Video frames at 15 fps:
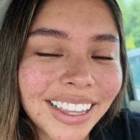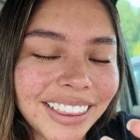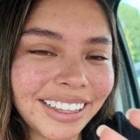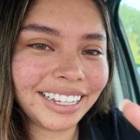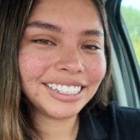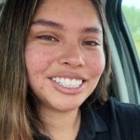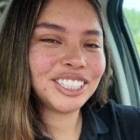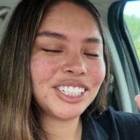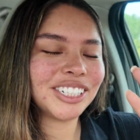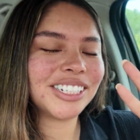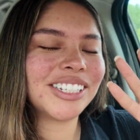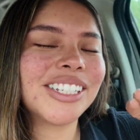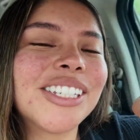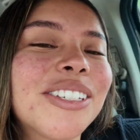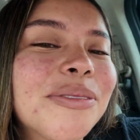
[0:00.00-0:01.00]
That's
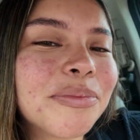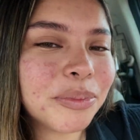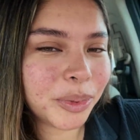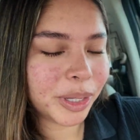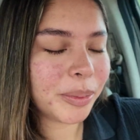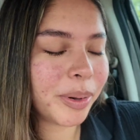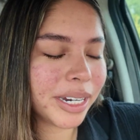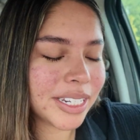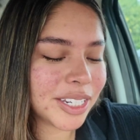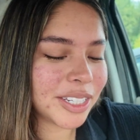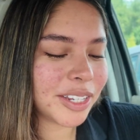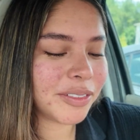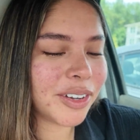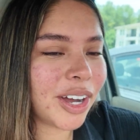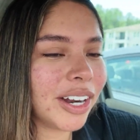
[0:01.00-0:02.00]
just what the
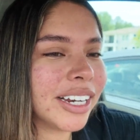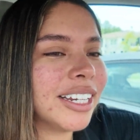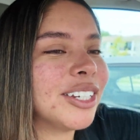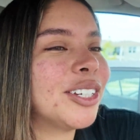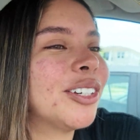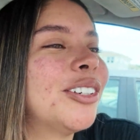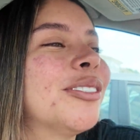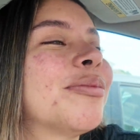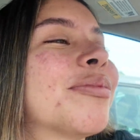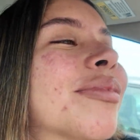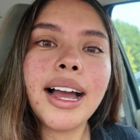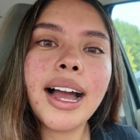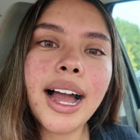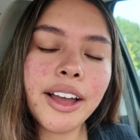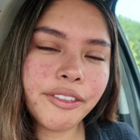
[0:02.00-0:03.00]
presence of God can do.
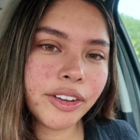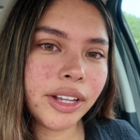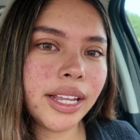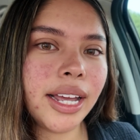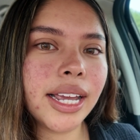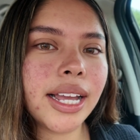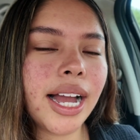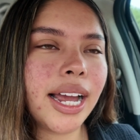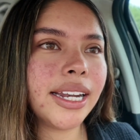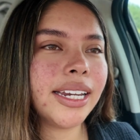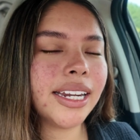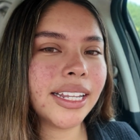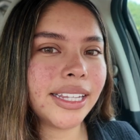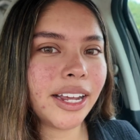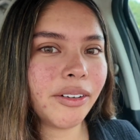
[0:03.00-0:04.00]
I feel like I
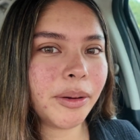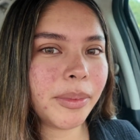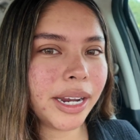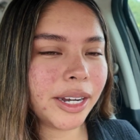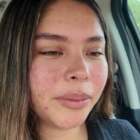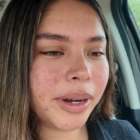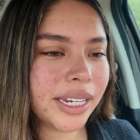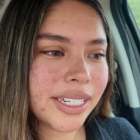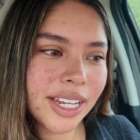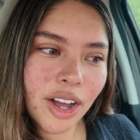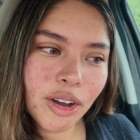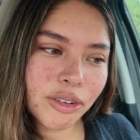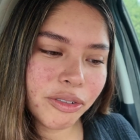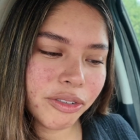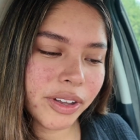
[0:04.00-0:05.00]
needed that reminder
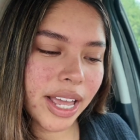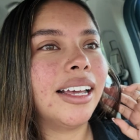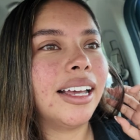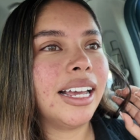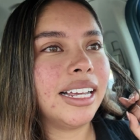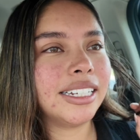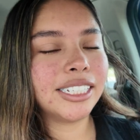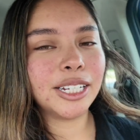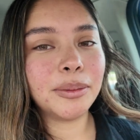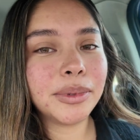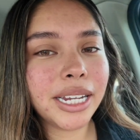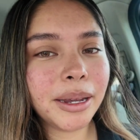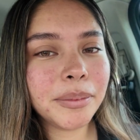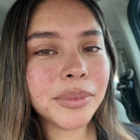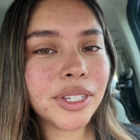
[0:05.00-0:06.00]
myself, and
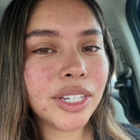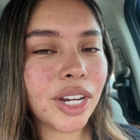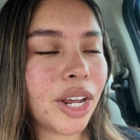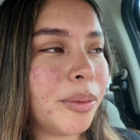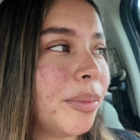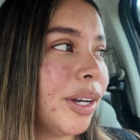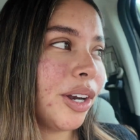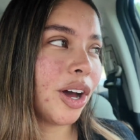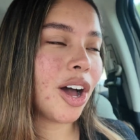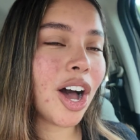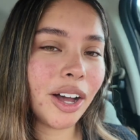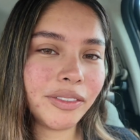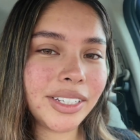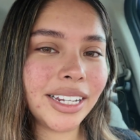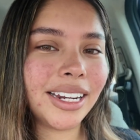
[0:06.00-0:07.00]
sometimes, but not
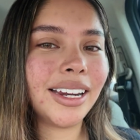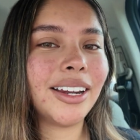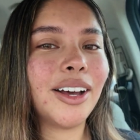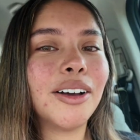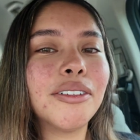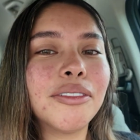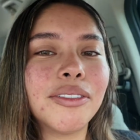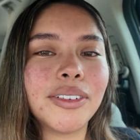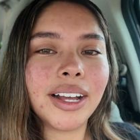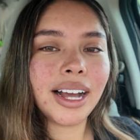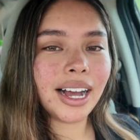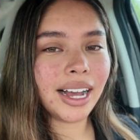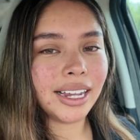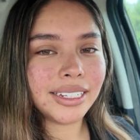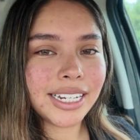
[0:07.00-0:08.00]
often enough,
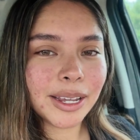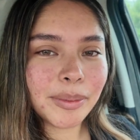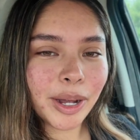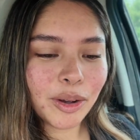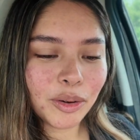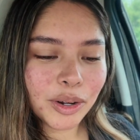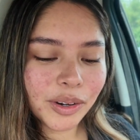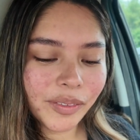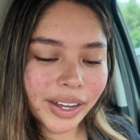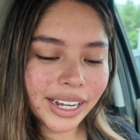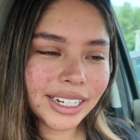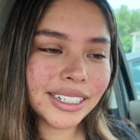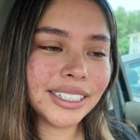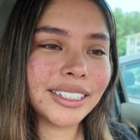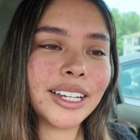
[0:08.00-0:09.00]
I take my own
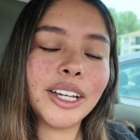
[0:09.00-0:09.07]
advice.